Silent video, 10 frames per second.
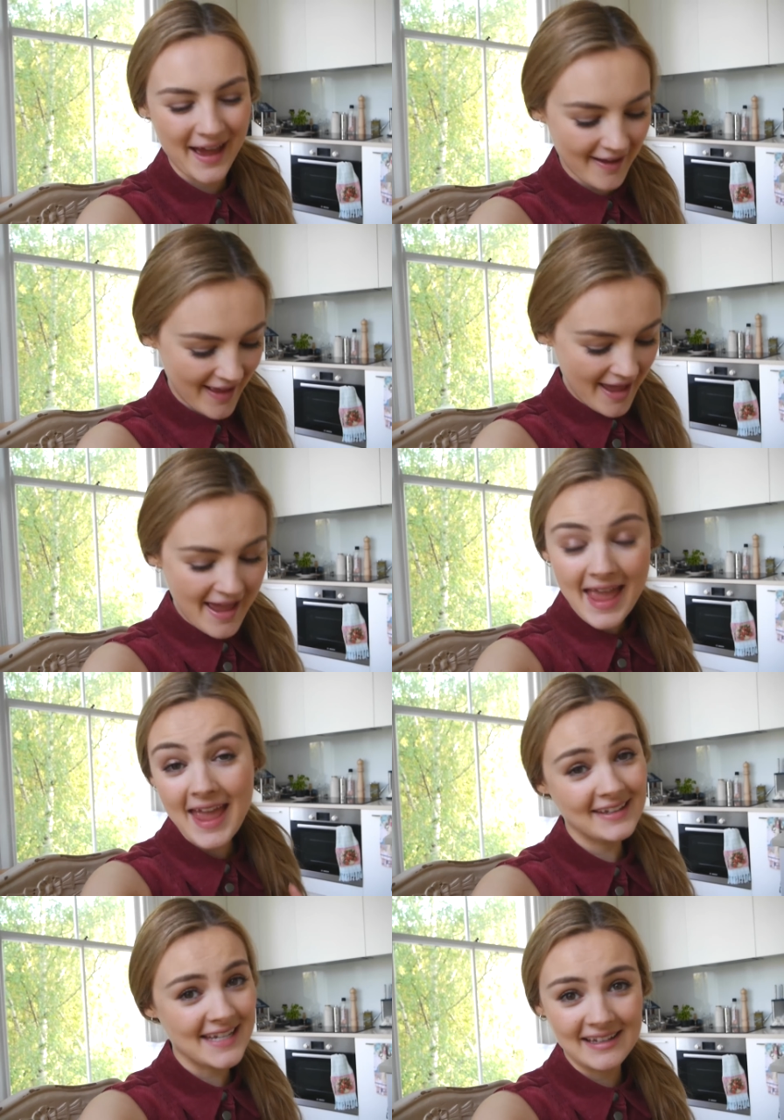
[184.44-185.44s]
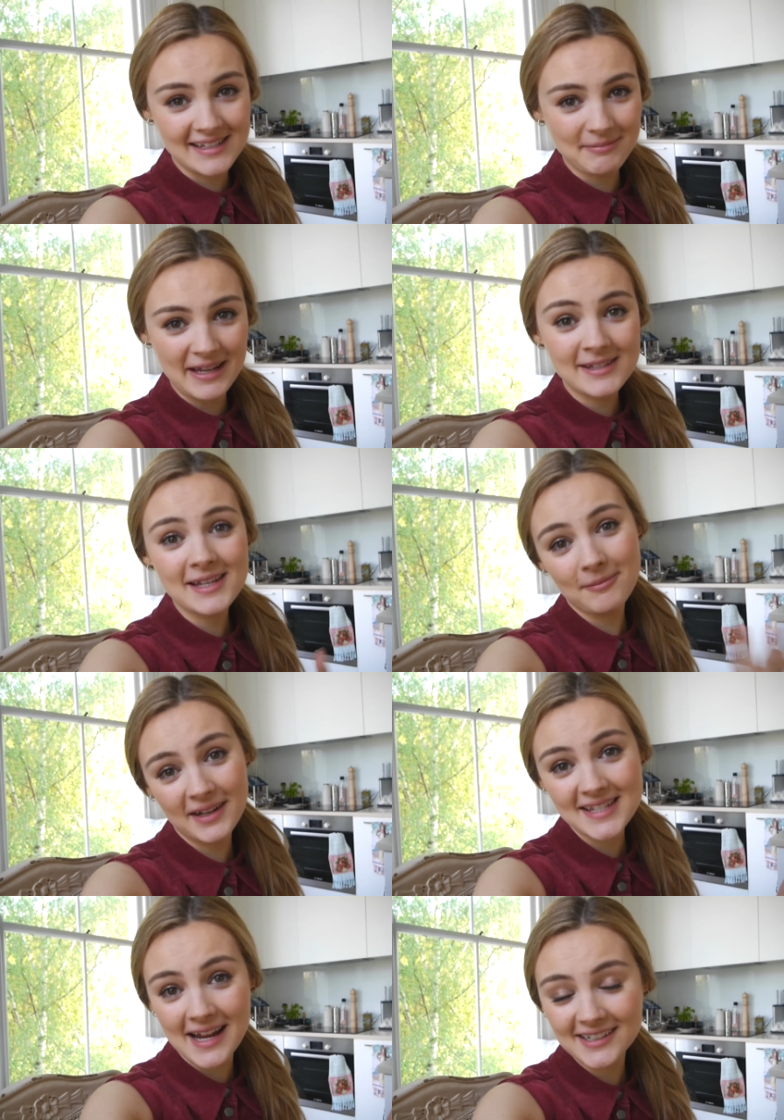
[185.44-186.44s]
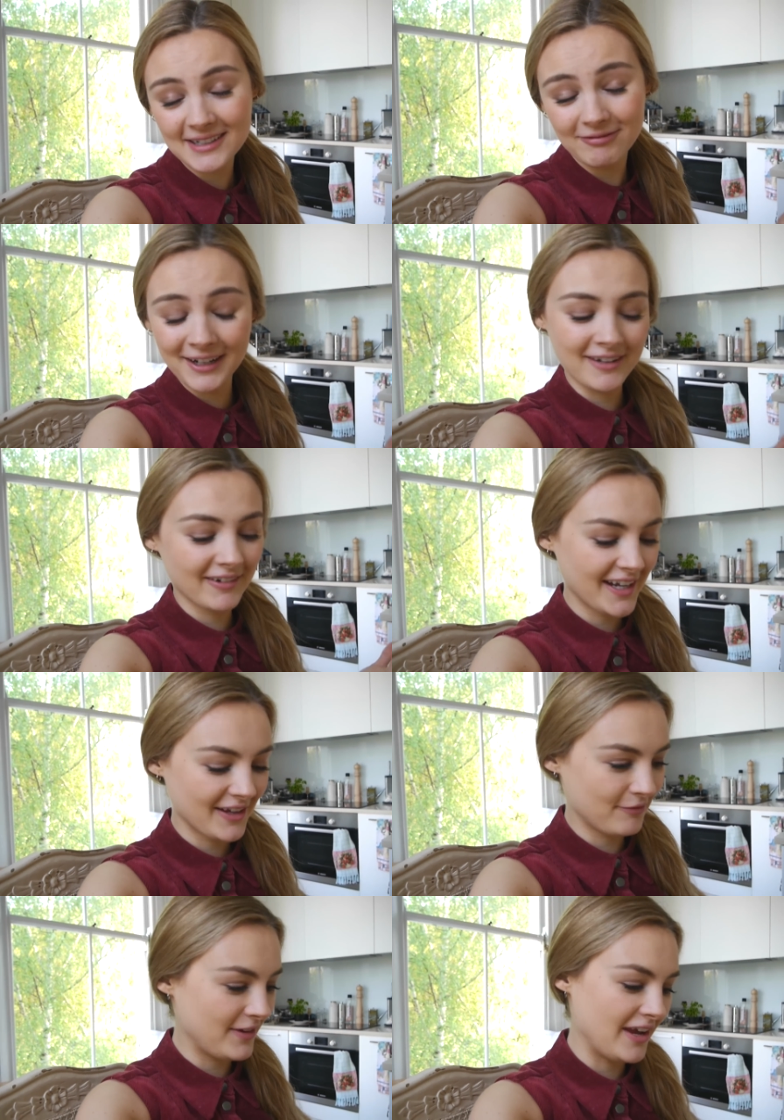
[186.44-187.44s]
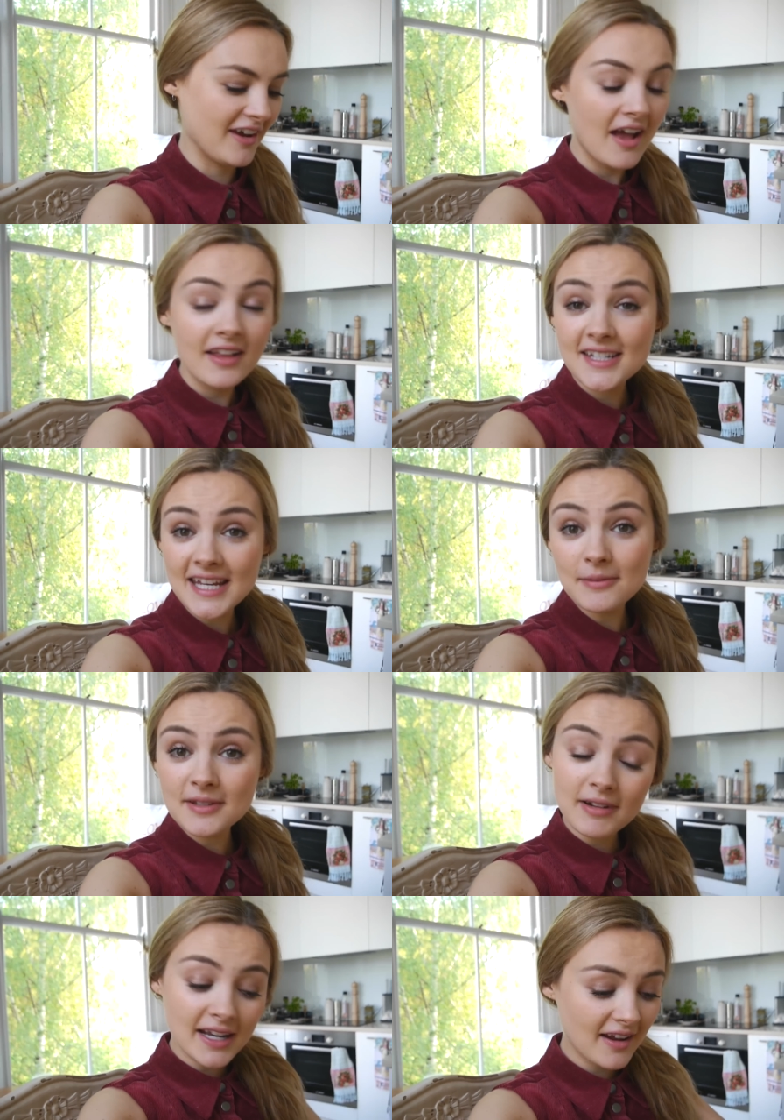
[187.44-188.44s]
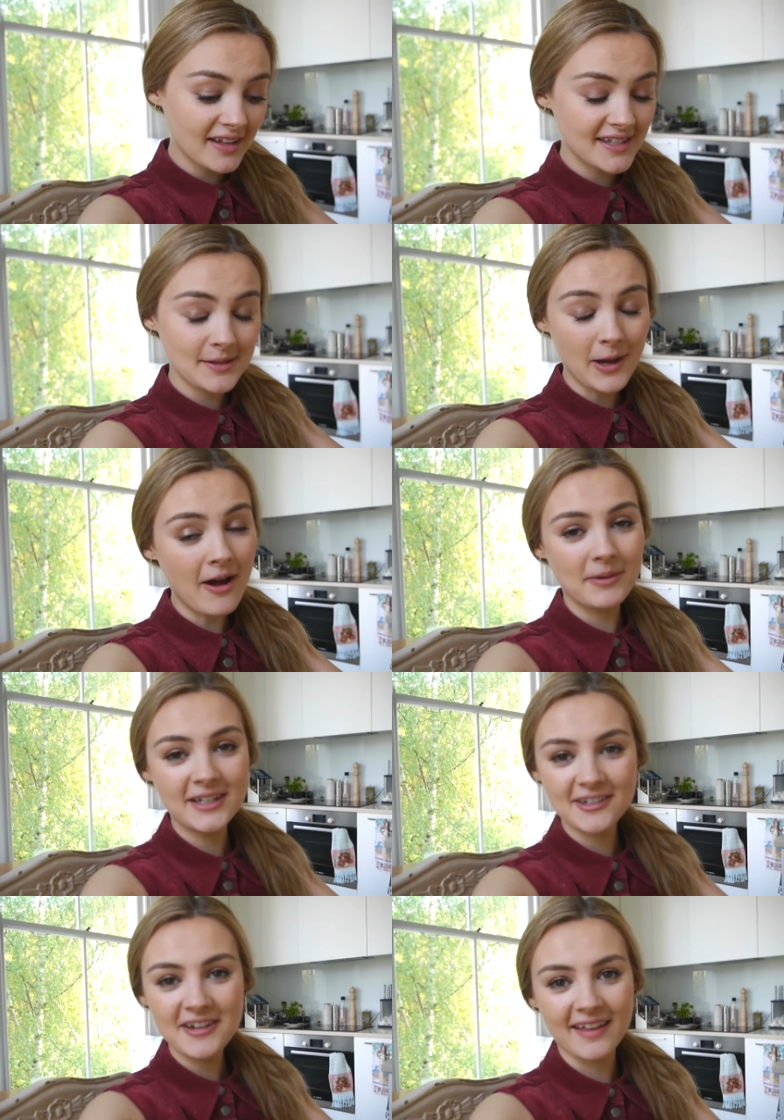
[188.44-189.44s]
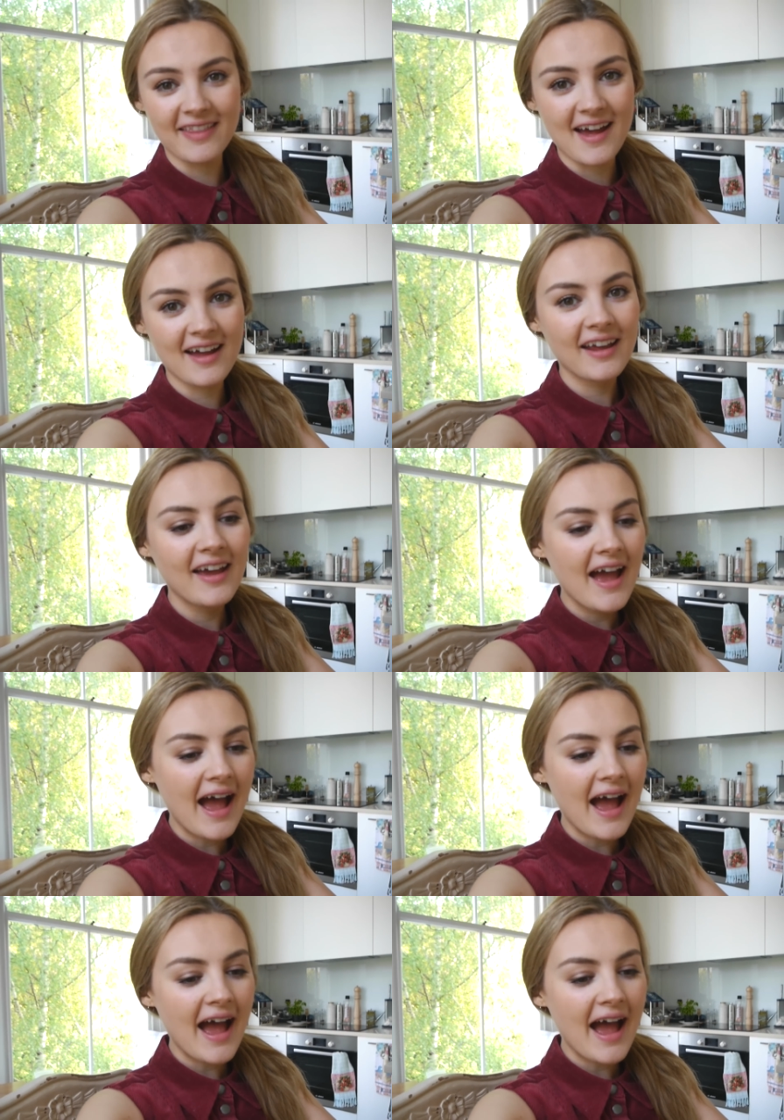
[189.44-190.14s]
that. It tastes amazing, but it's actually really, really good for you. Tea was really nice as well, I'm enjoying that.